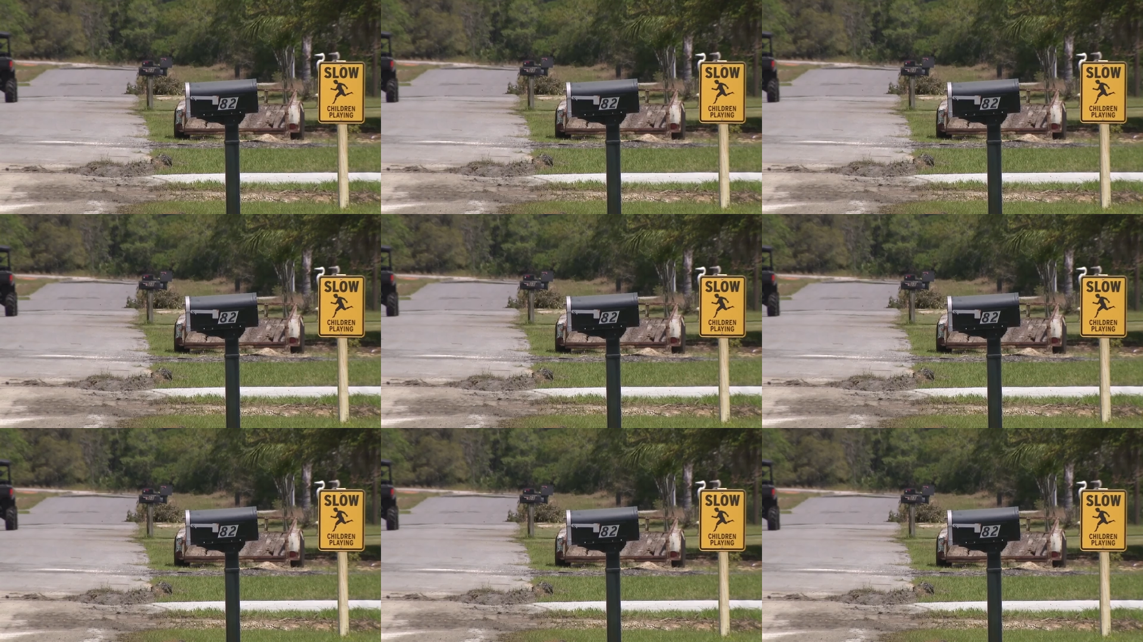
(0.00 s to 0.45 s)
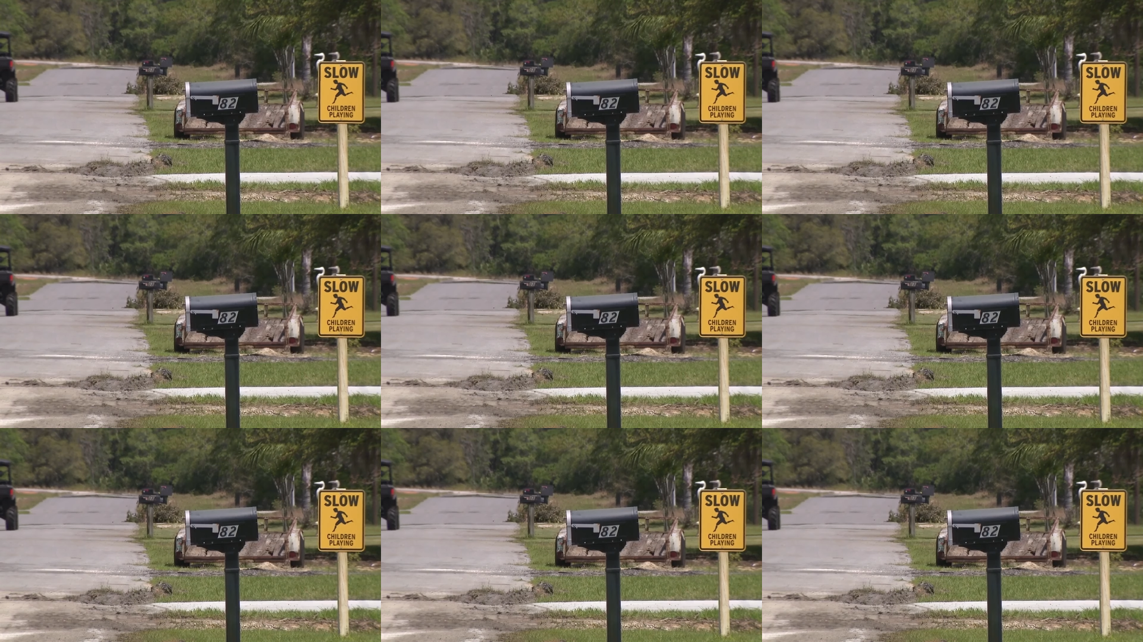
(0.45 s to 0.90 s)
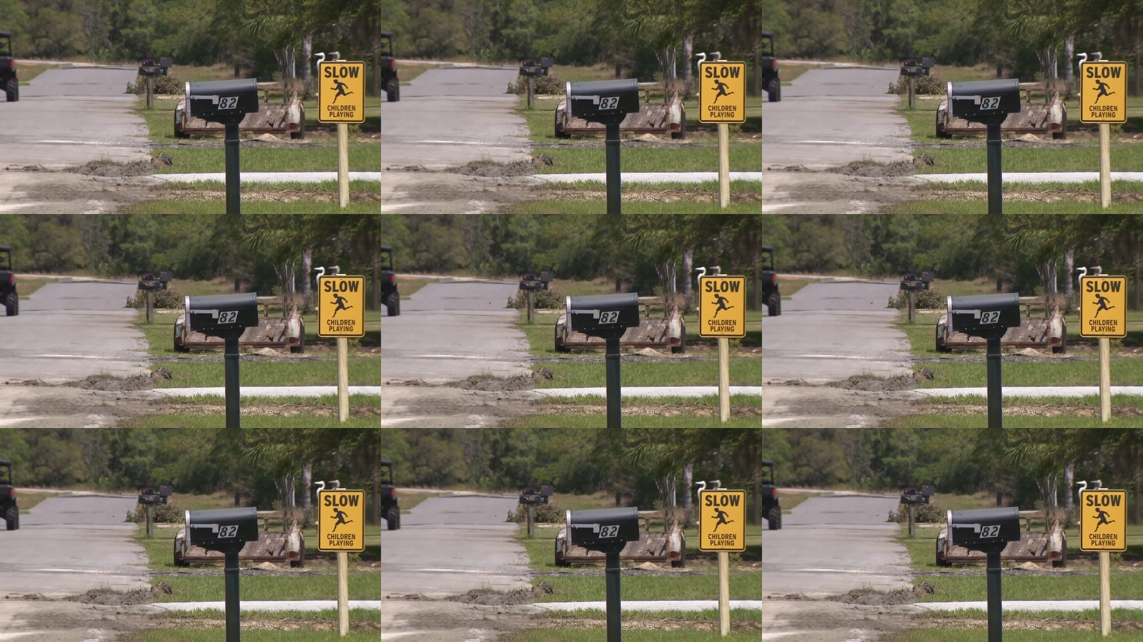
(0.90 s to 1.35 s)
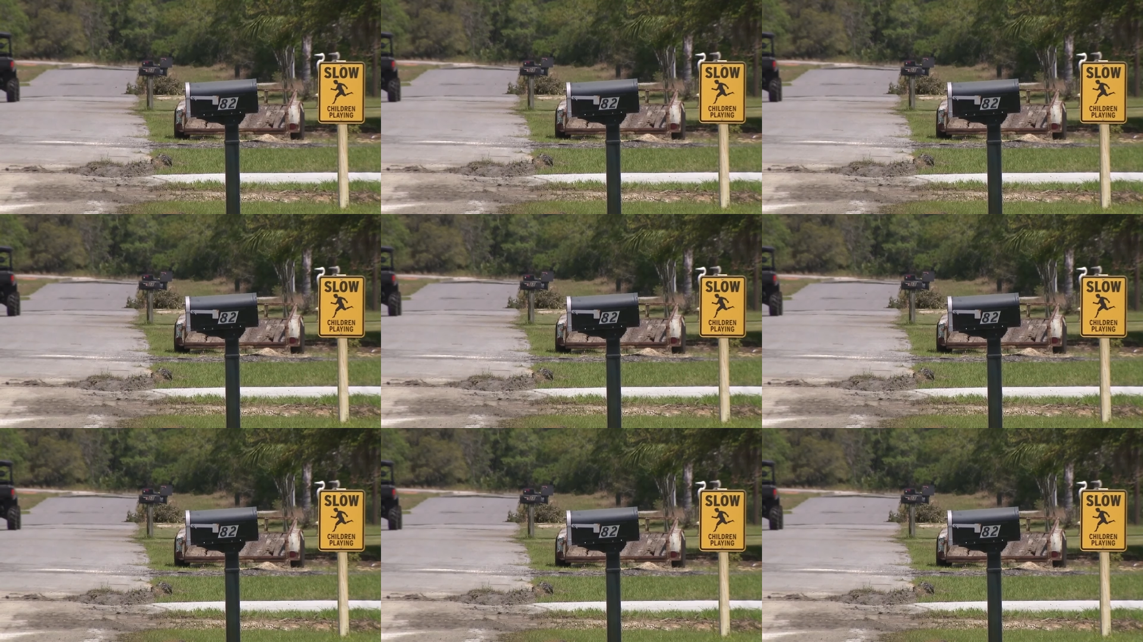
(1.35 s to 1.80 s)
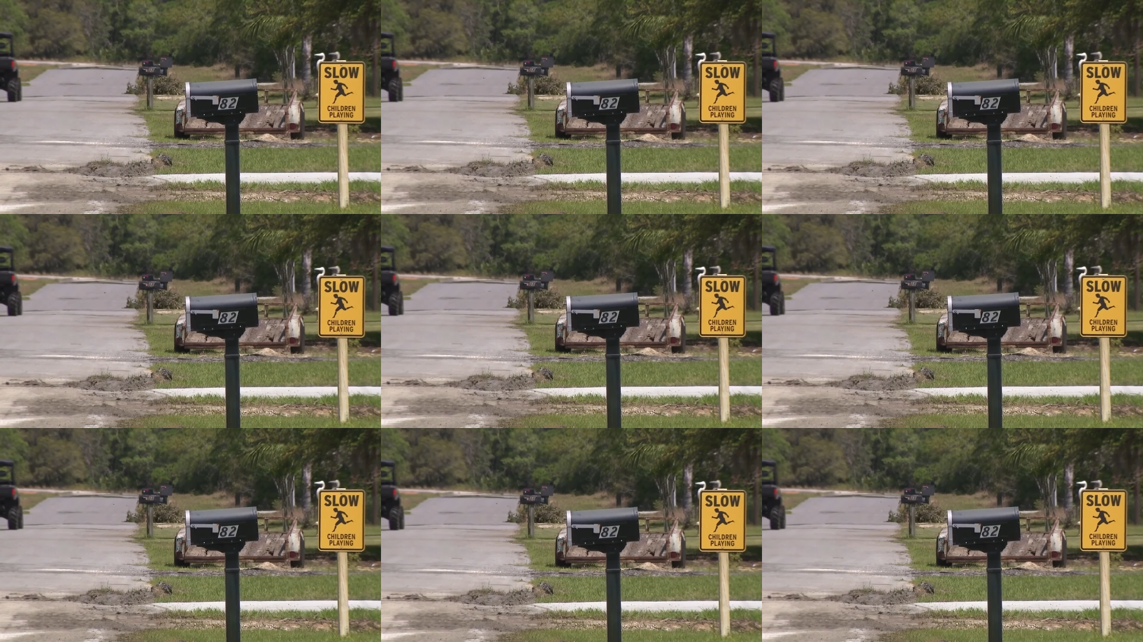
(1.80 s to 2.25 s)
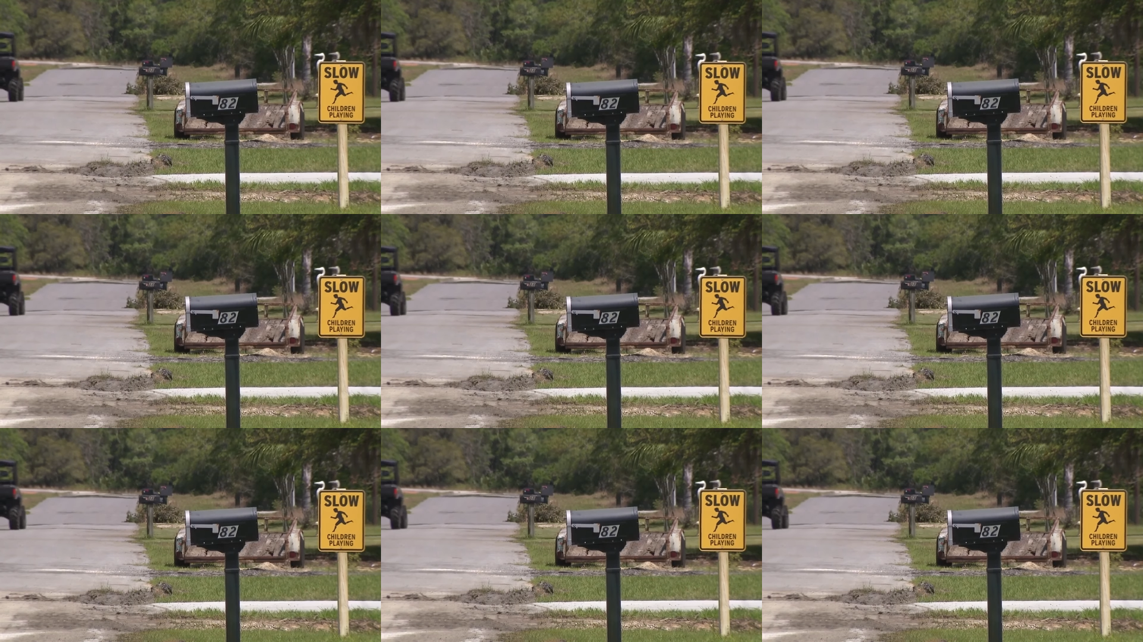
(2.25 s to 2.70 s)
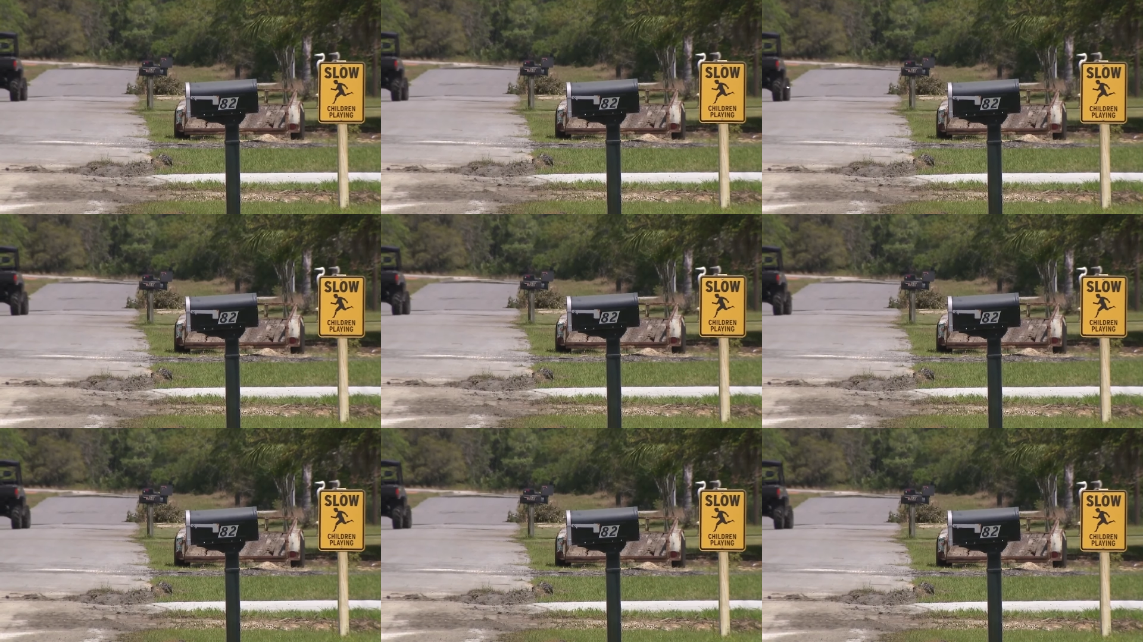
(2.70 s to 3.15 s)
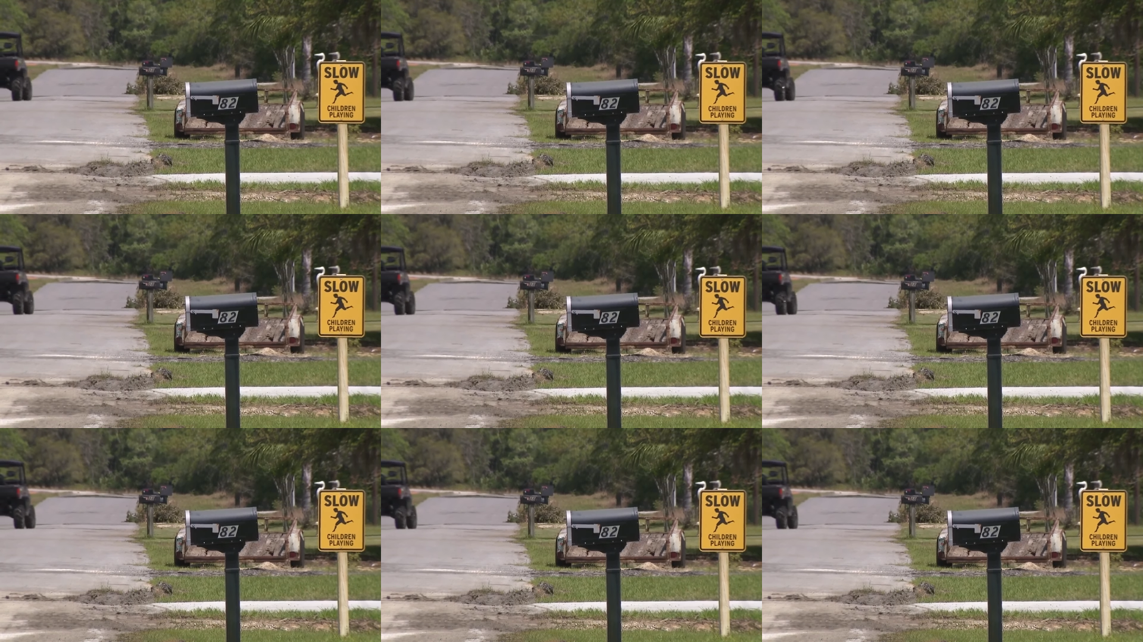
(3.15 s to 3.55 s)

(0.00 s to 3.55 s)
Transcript: No face is visible, so there are no lips to read.